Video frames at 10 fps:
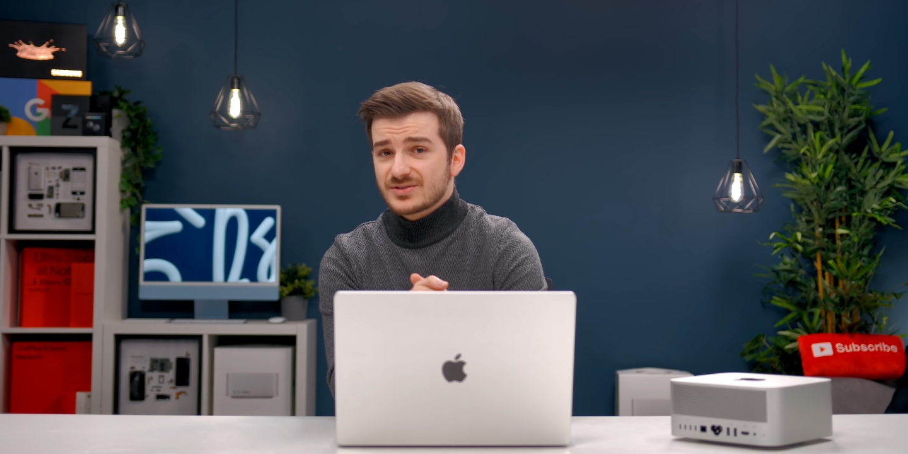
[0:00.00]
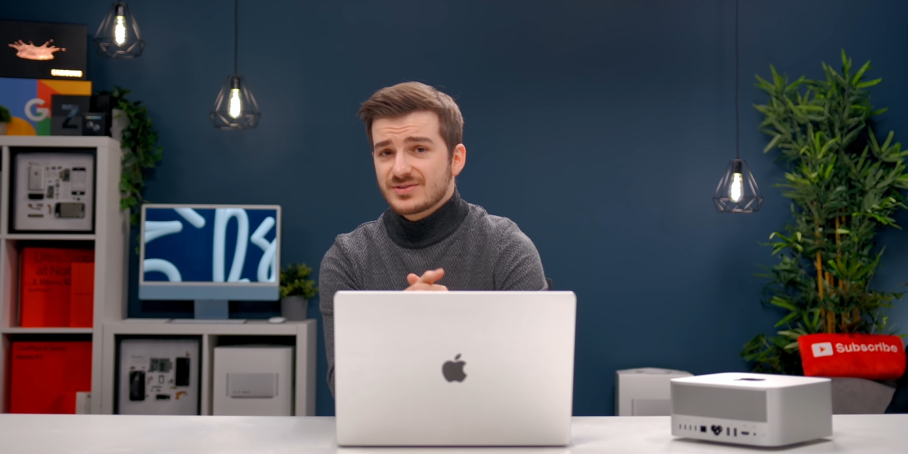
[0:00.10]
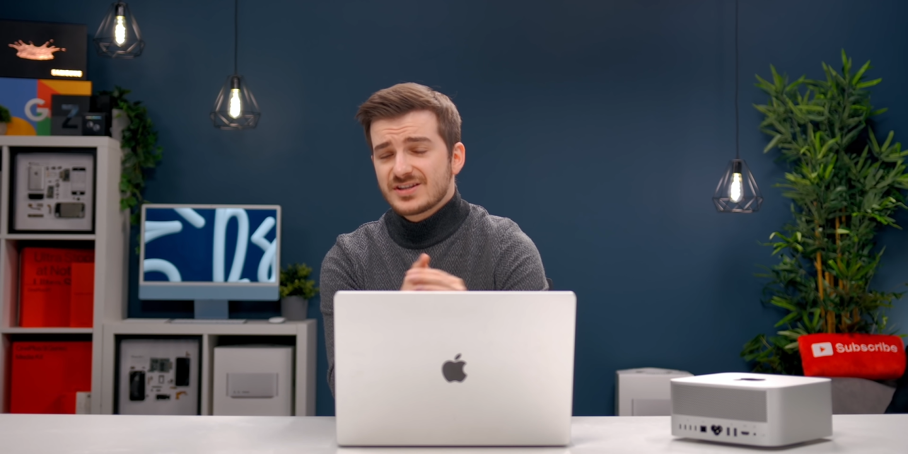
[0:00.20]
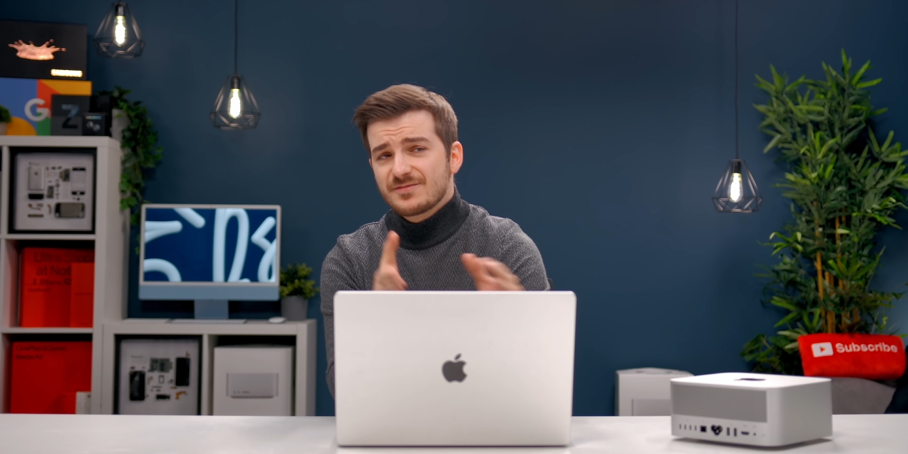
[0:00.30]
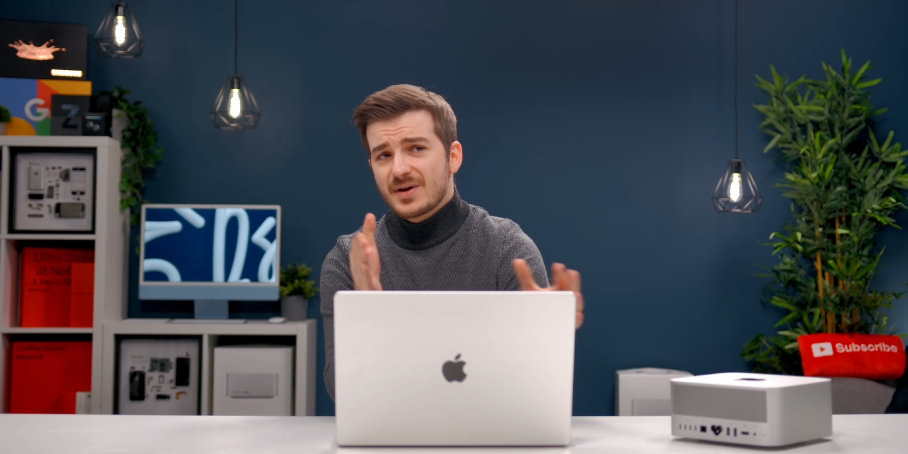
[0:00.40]
to
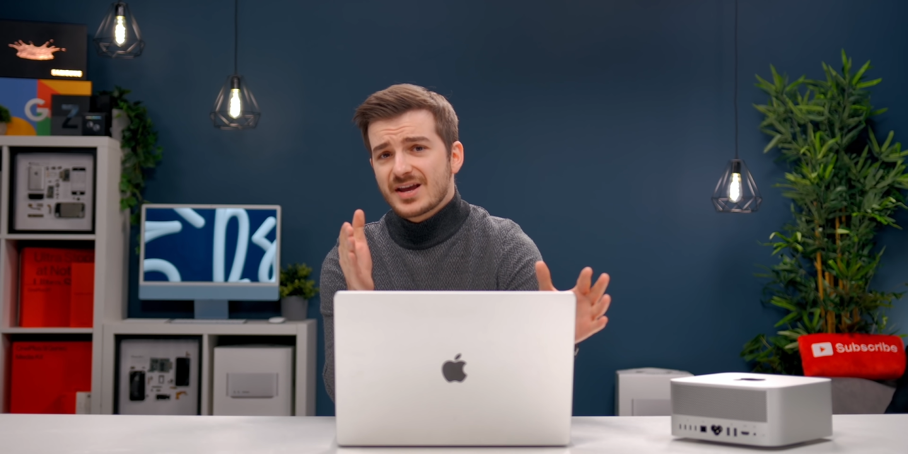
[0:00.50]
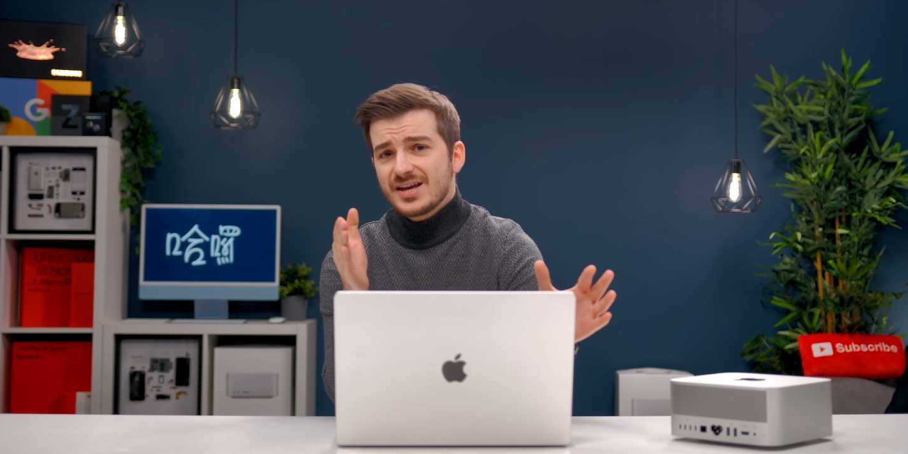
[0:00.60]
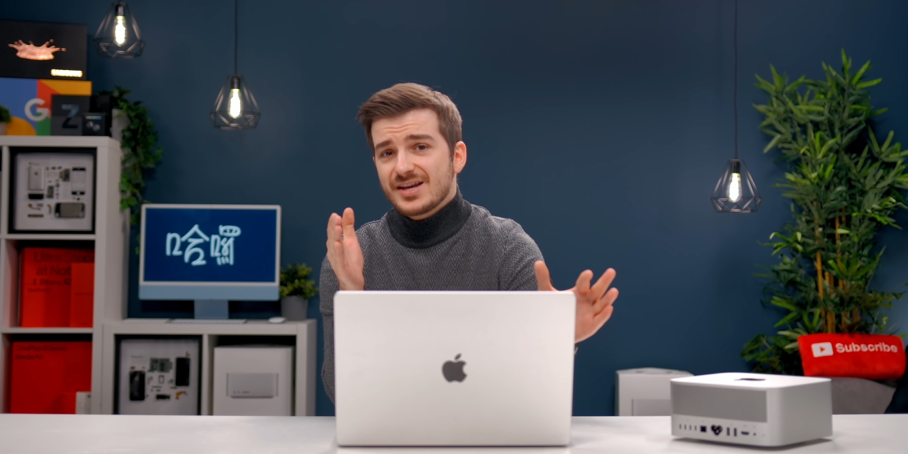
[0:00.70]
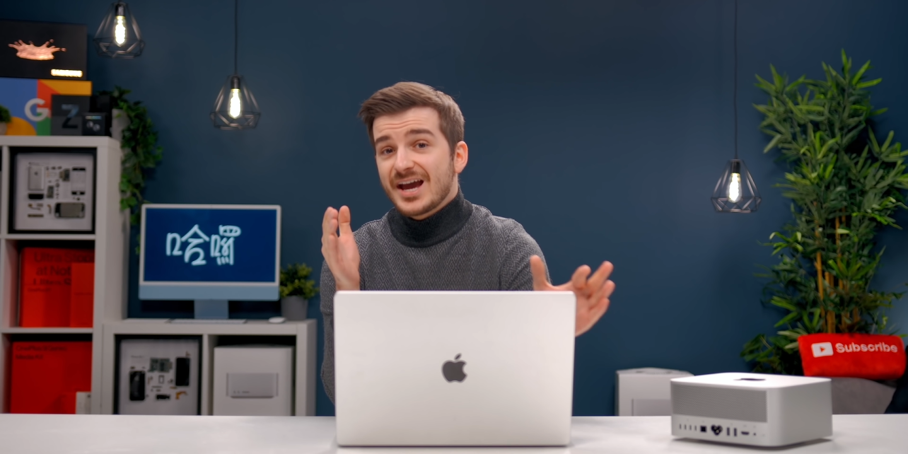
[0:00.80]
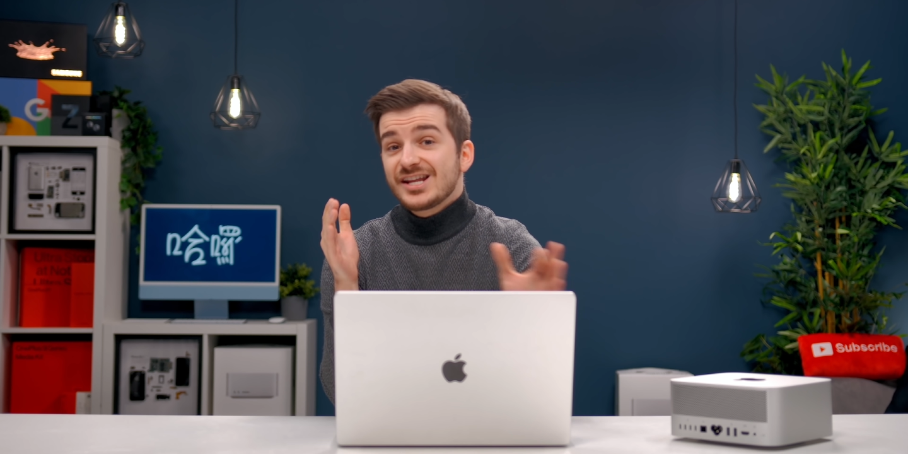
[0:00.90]
see if by
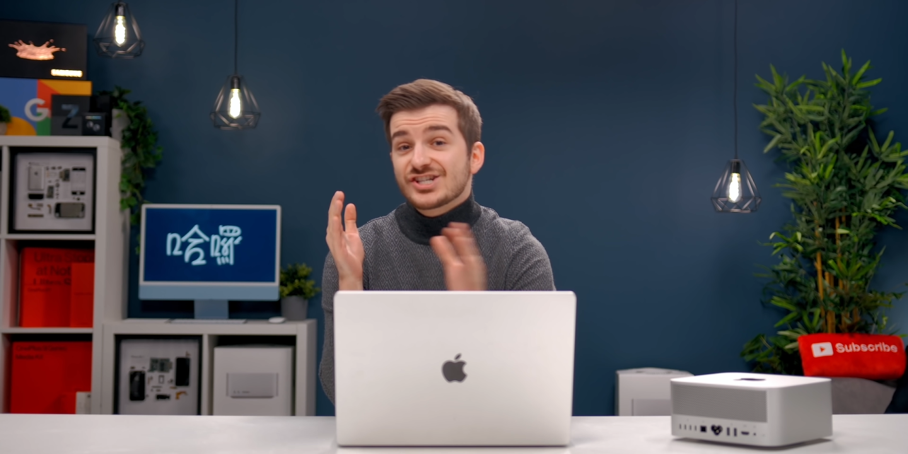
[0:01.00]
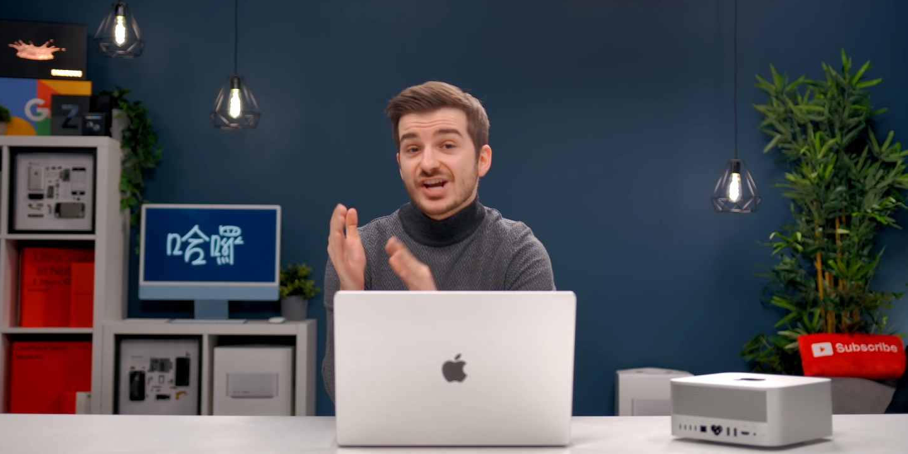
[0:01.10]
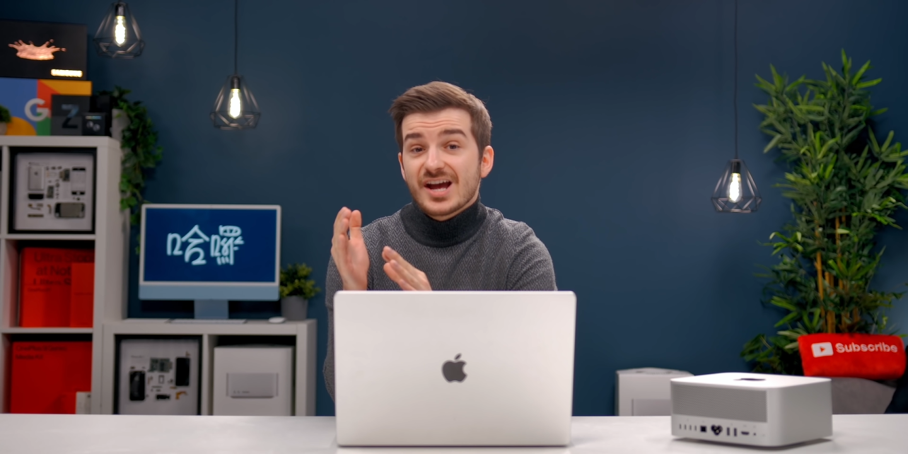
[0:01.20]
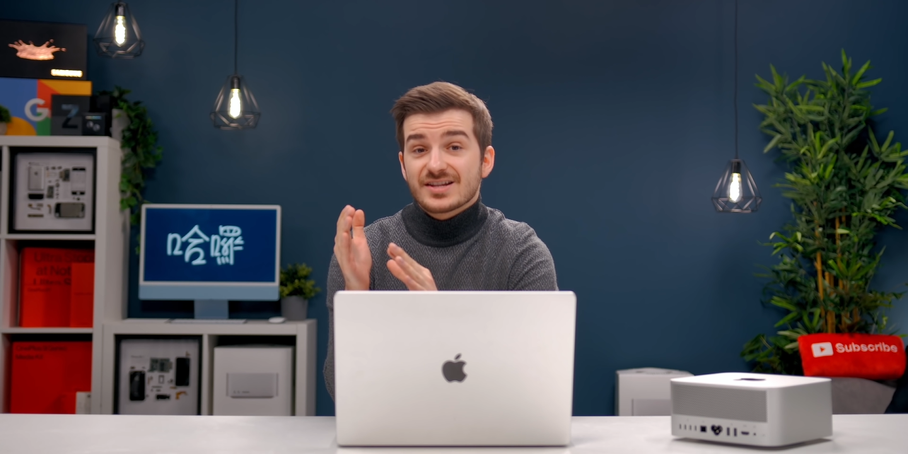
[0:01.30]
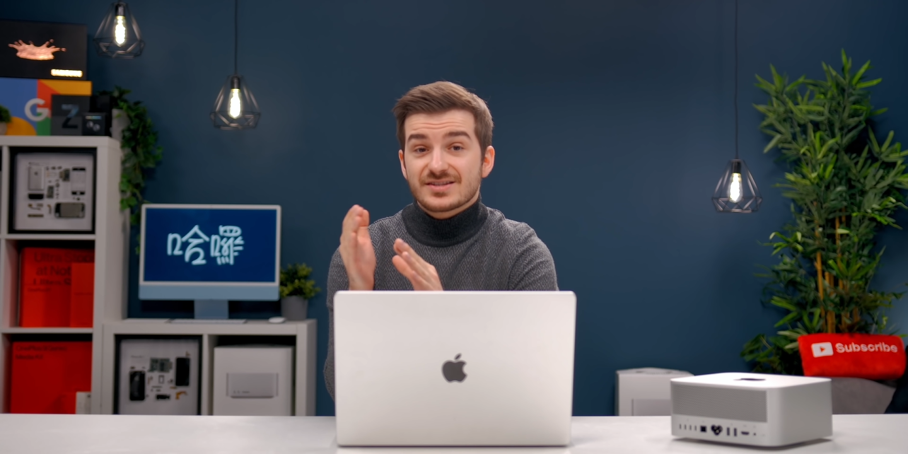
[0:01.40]
any
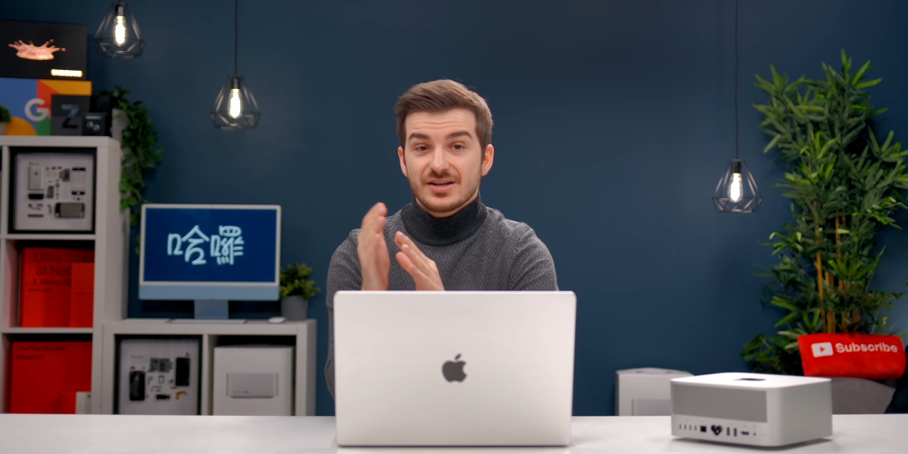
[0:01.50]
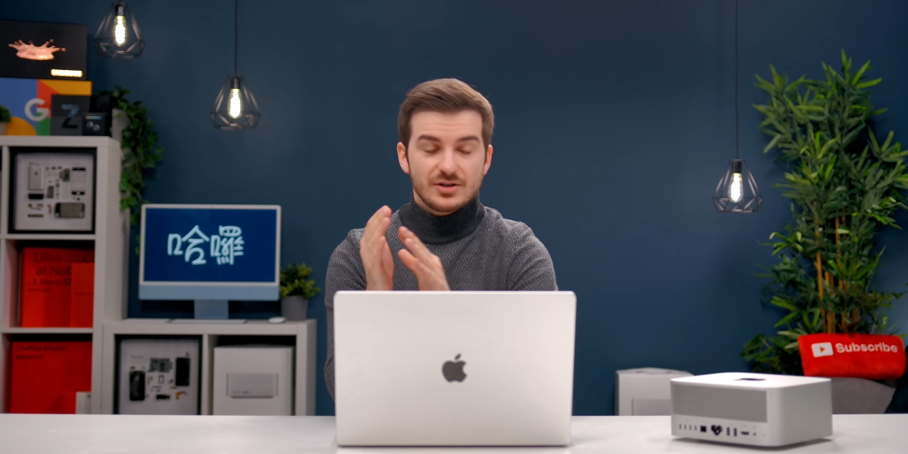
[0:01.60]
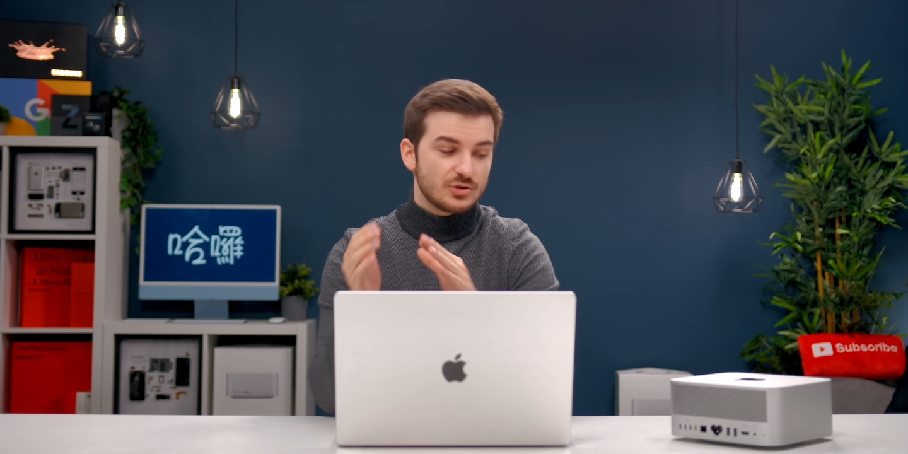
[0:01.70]
chance